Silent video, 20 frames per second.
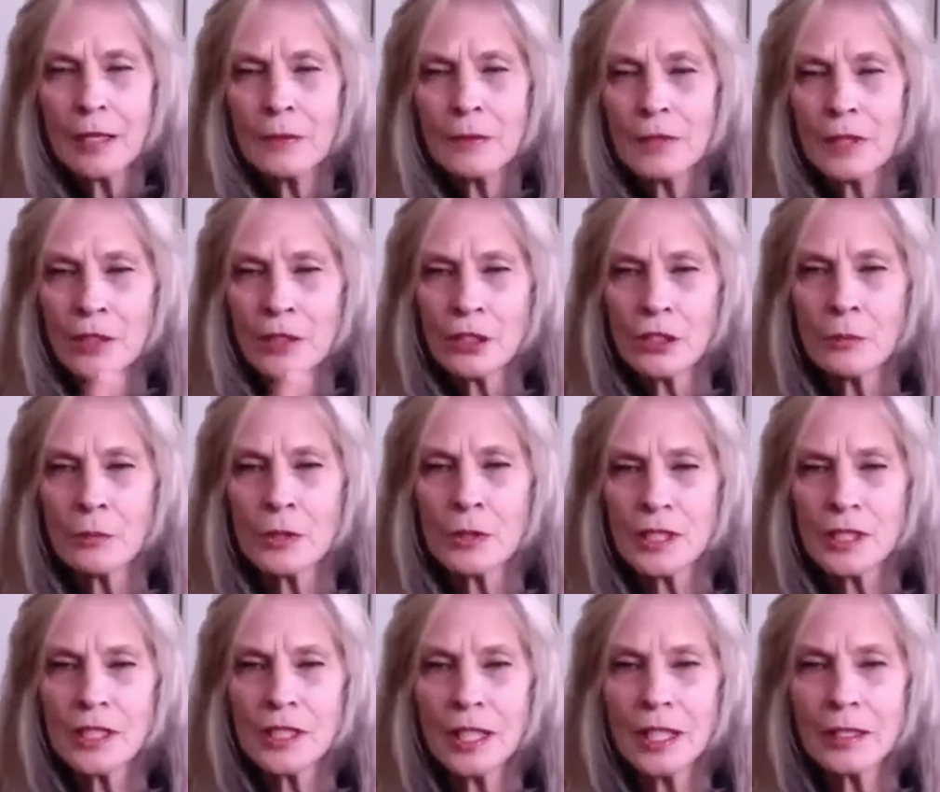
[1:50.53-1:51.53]
That relationship
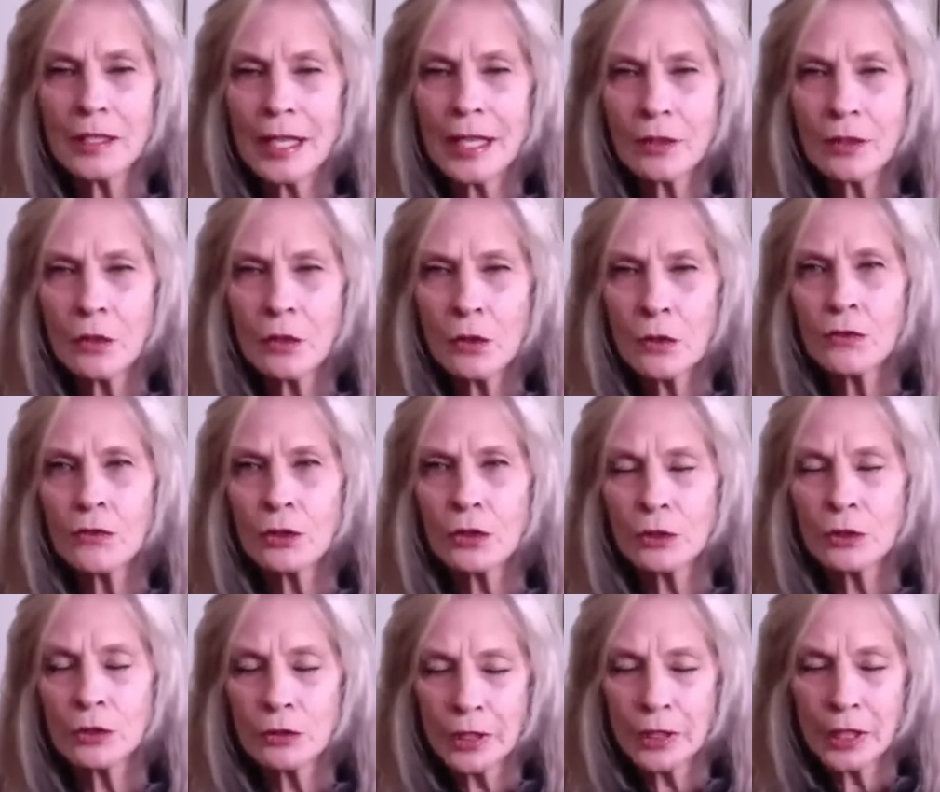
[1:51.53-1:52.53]
was done and
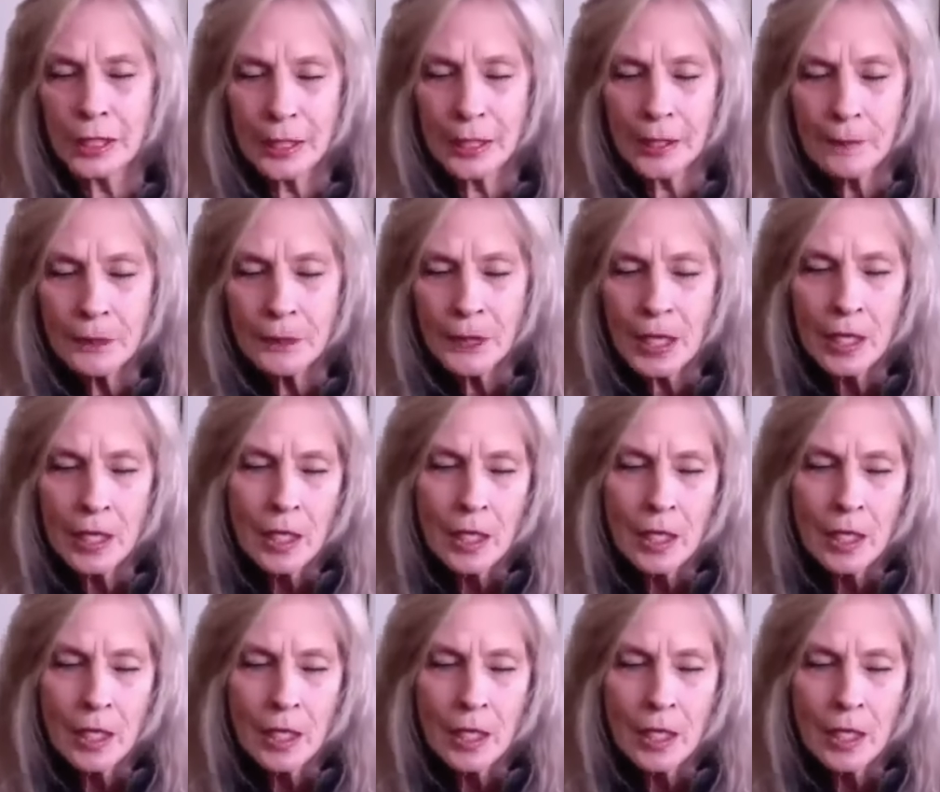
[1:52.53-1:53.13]
over, okay?